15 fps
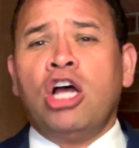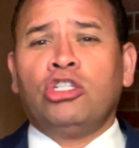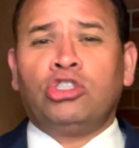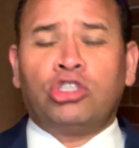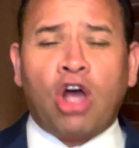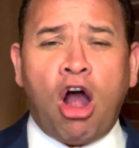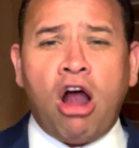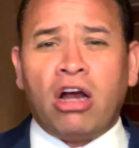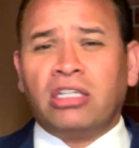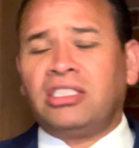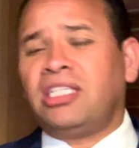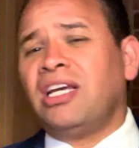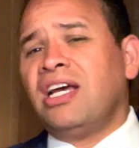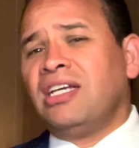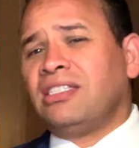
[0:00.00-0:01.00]
tart,
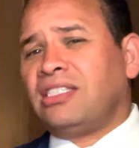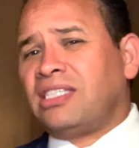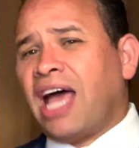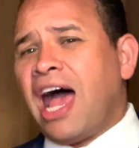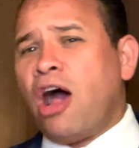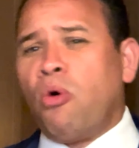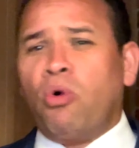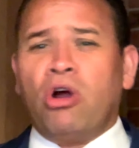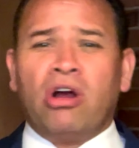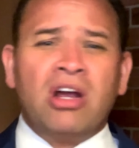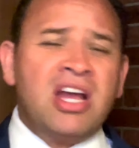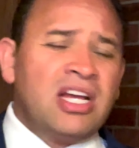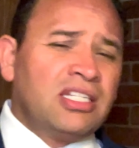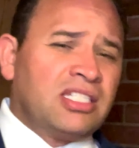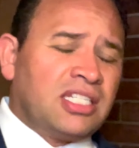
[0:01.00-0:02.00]
sour,
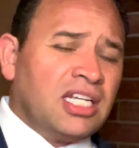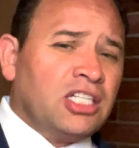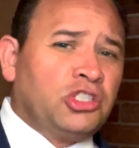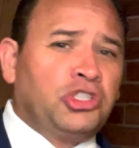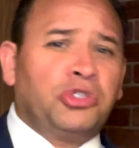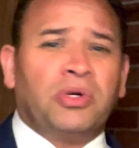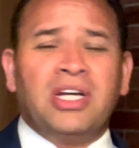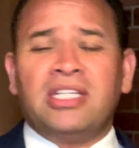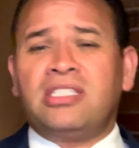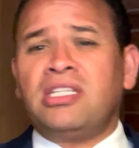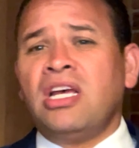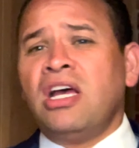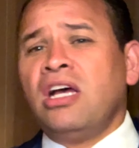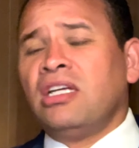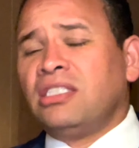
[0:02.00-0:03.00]
citrus
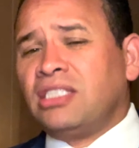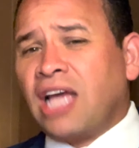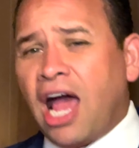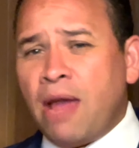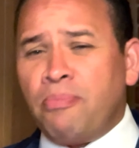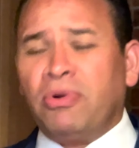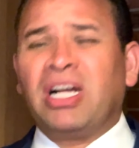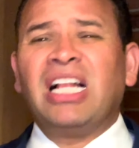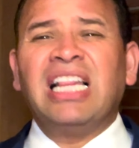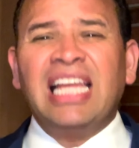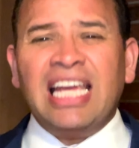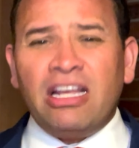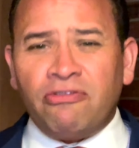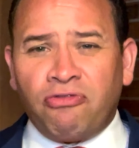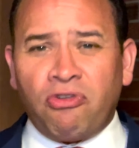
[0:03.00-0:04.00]
type
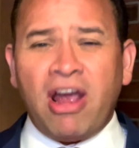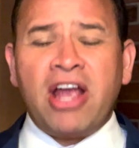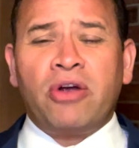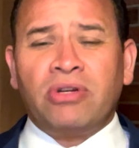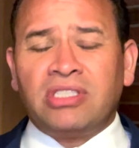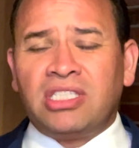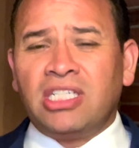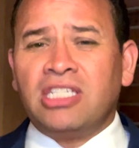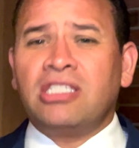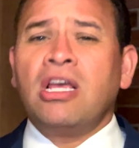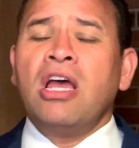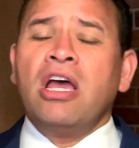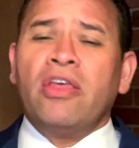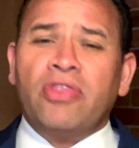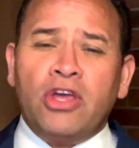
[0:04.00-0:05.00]
clean fragrances,
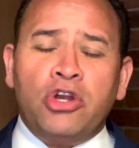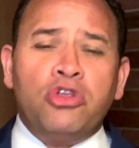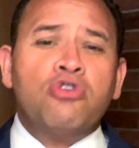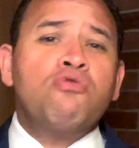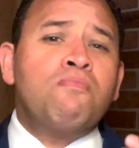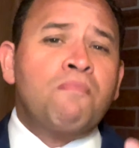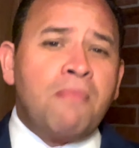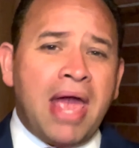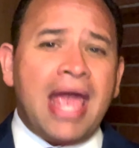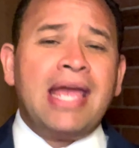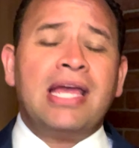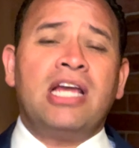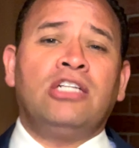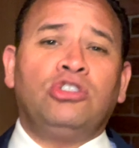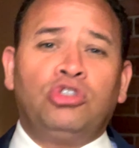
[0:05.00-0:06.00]
then you may
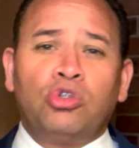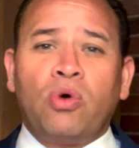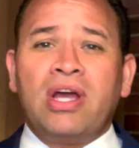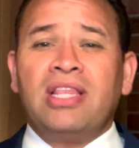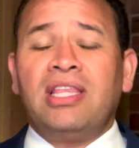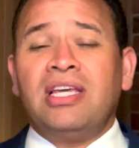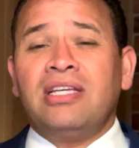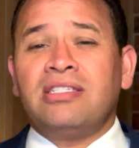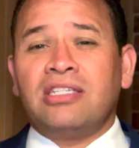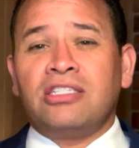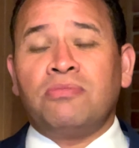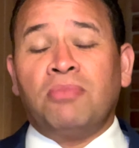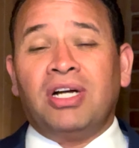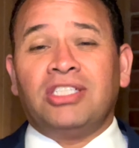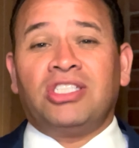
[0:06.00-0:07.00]
enjoy these as
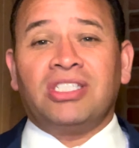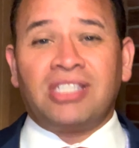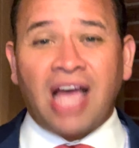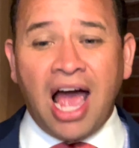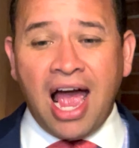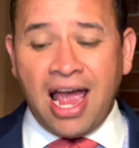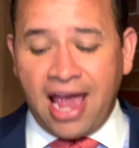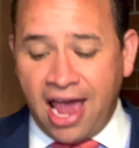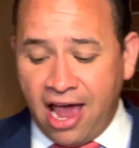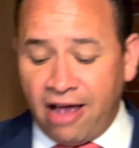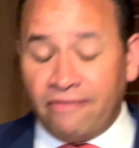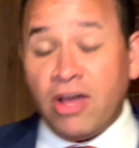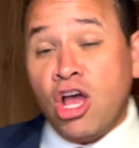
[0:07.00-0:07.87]
much as I have.